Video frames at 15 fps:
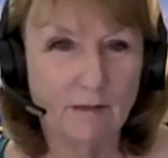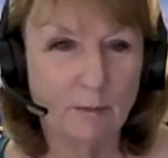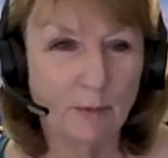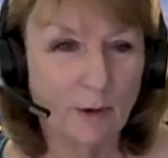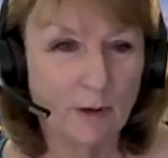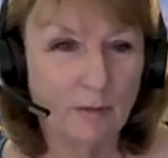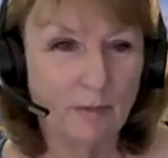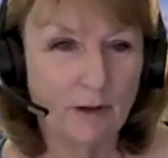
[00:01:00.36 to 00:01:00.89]

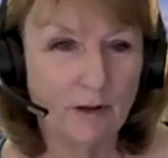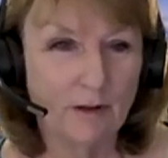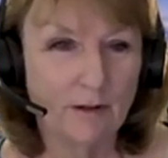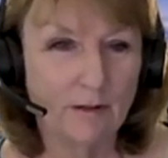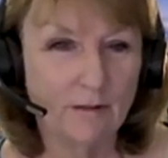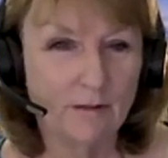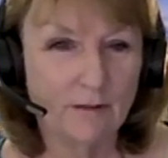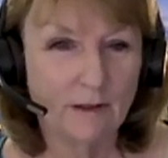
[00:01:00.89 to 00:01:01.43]
important part
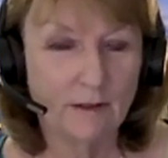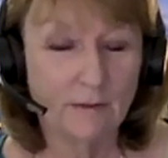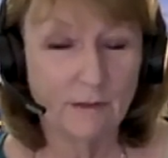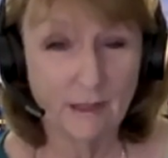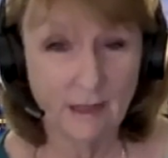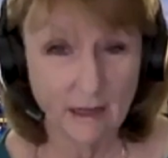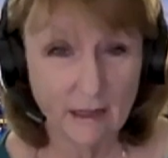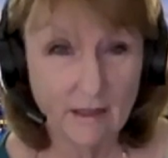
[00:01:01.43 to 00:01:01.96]
of
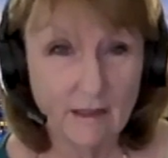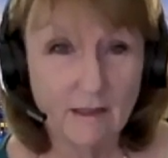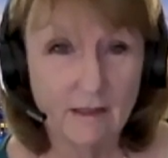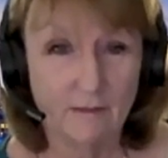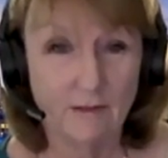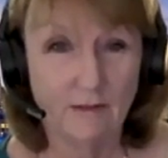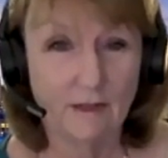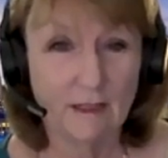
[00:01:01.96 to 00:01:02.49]
science,
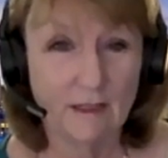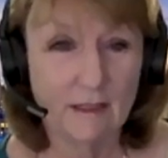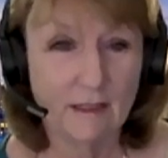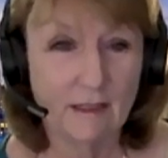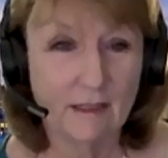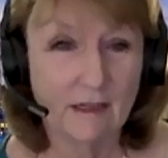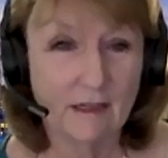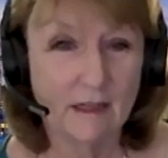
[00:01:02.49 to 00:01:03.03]
of
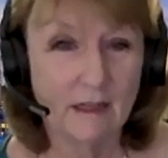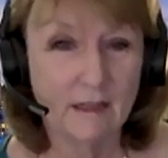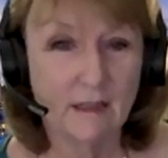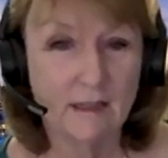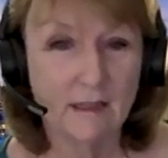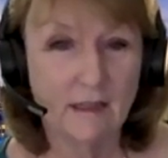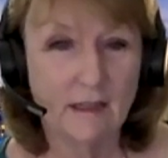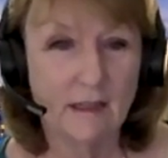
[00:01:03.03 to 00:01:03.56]
advancing
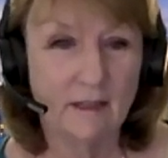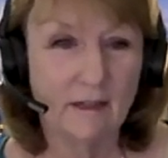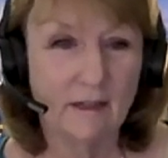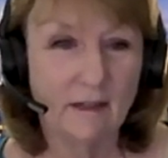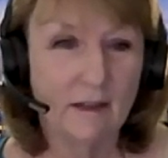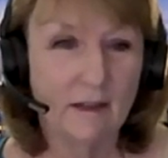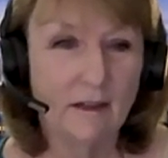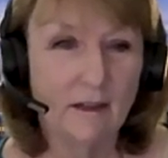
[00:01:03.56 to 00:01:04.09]
science, and
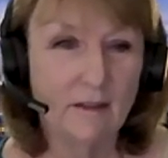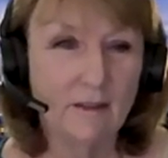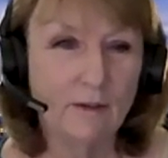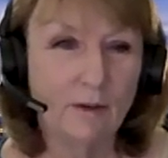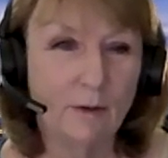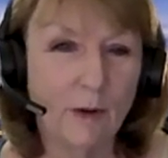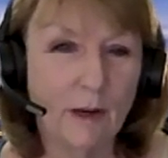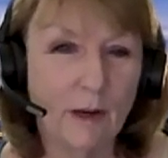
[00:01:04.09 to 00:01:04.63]

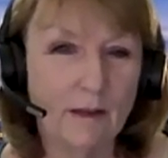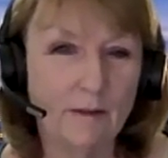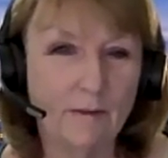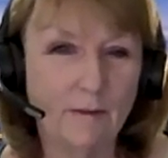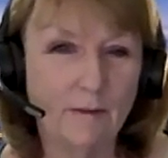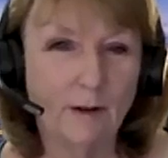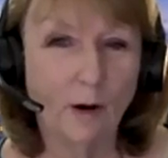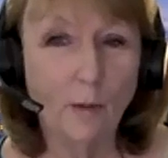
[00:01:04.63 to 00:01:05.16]
also a way
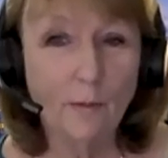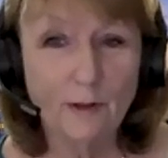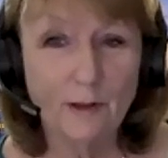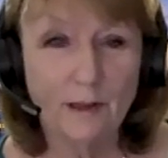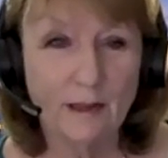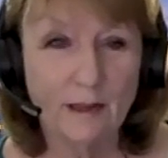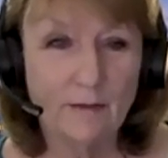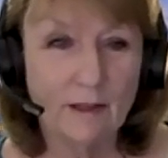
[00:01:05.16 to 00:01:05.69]
of
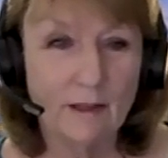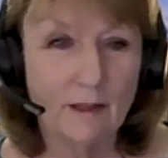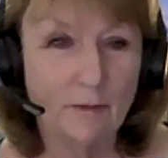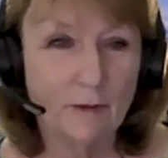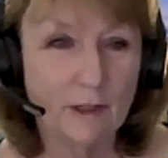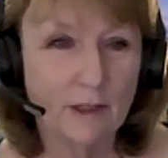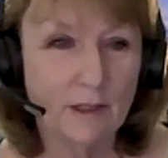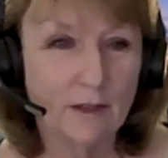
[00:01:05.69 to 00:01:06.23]
hopefully giving the
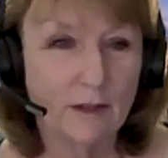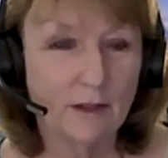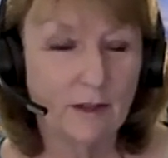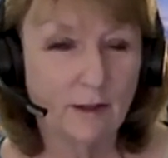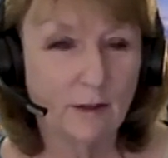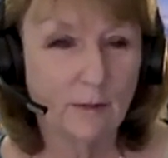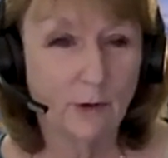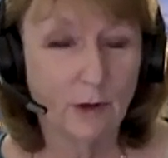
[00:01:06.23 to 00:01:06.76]
original
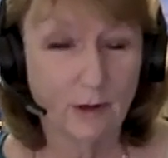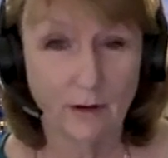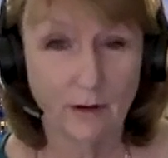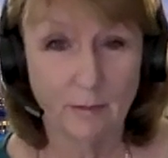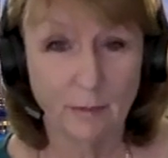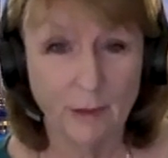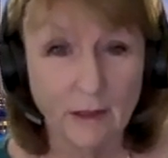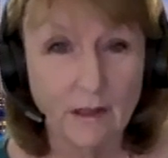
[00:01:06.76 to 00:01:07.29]
article more
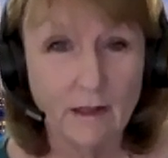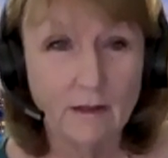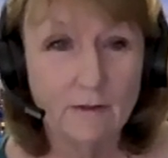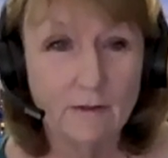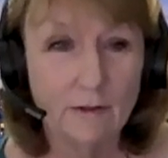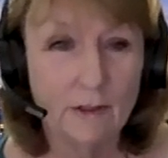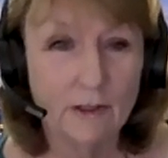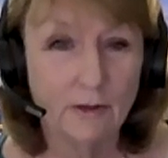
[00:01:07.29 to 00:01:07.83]
credibility if
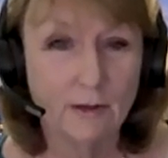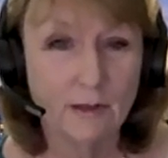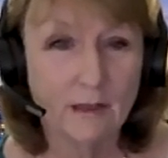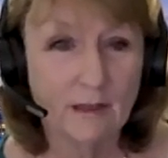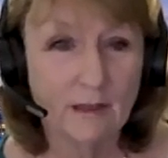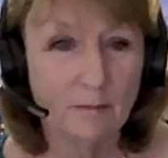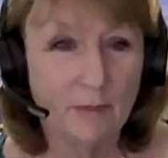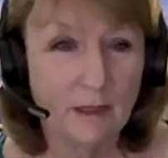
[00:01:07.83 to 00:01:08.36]
you show that it
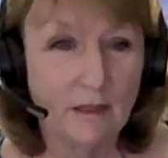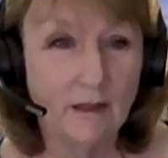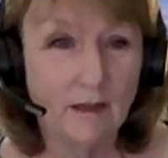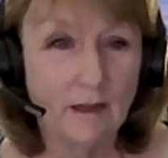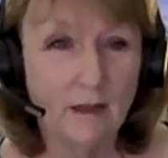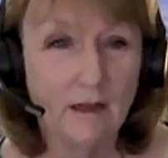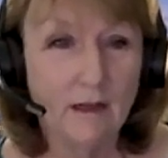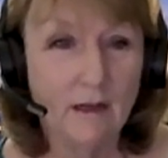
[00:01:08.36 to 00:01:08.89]
can be
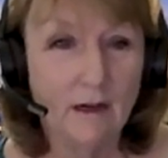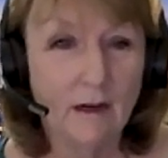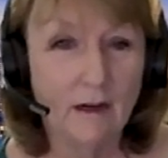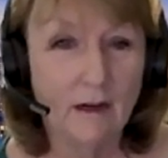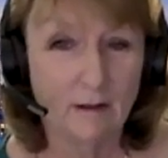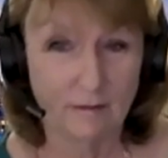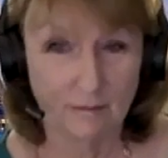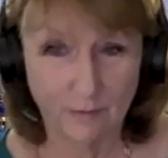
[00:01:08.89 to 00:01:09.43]

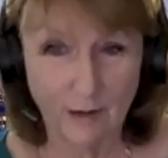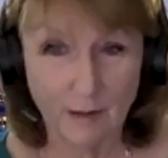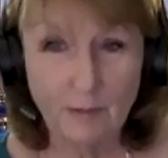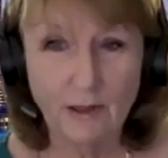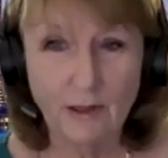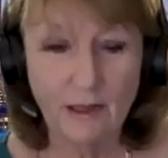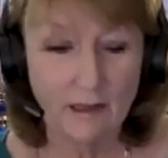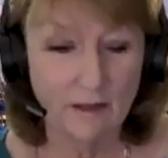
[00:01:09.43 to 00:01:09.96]

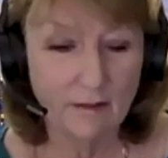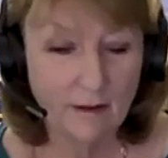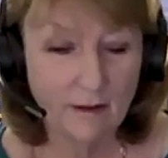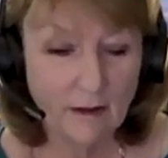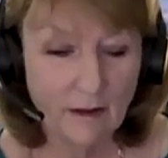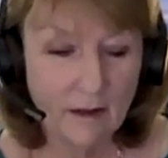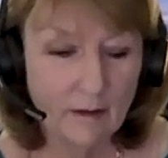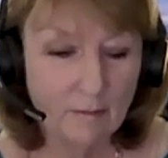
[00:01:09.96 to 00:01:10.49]
replicated
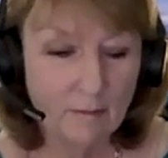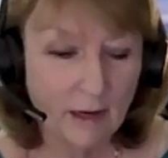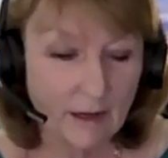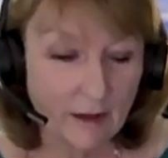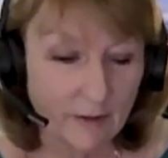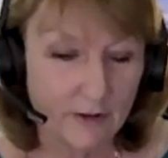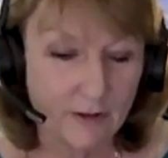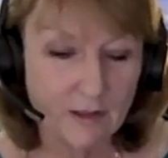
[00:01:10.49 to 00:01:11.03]
by
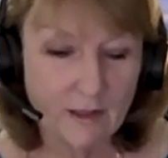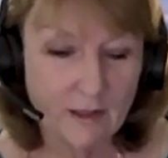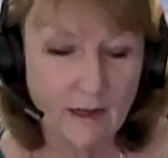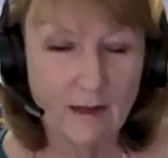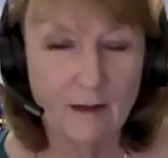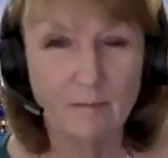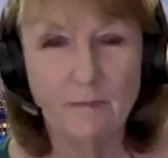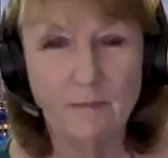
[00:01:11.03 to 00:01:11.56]
others.
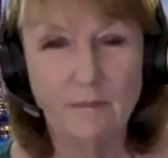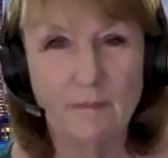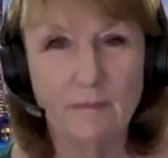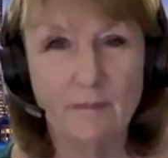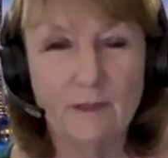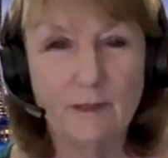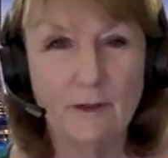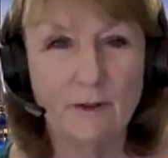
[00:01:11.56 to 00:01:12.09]

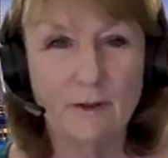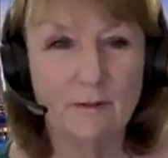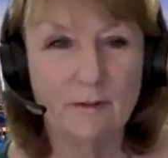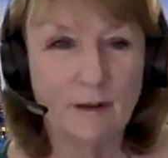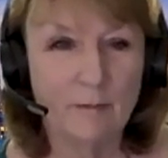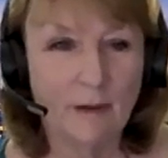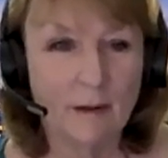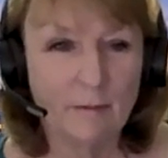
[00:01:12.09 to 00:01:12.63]
So
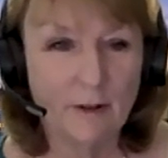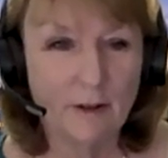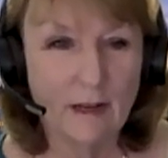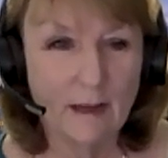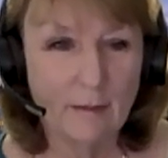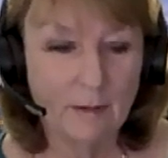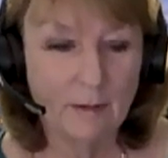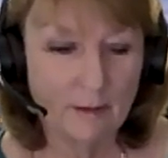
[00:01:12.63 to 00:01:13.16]
I'm very
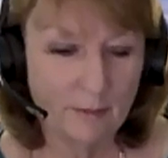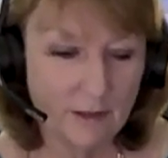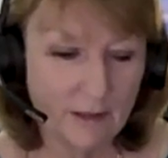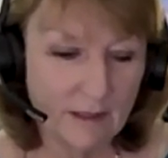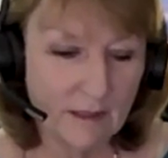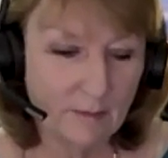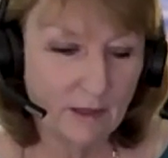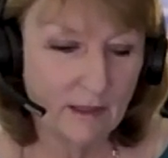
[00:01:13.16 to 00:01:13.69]
happy to
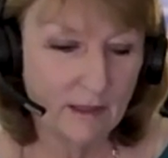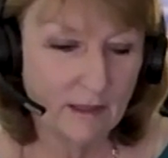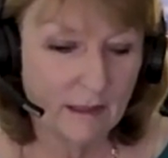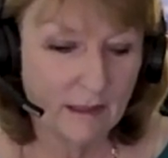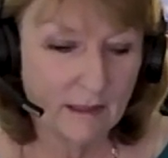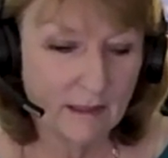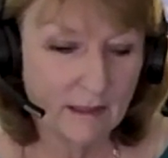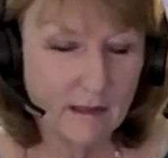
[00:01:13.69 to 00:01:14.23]
participate in
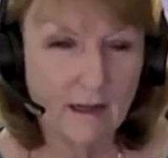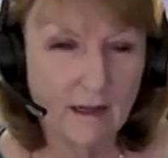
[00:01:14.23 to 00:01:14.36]
this.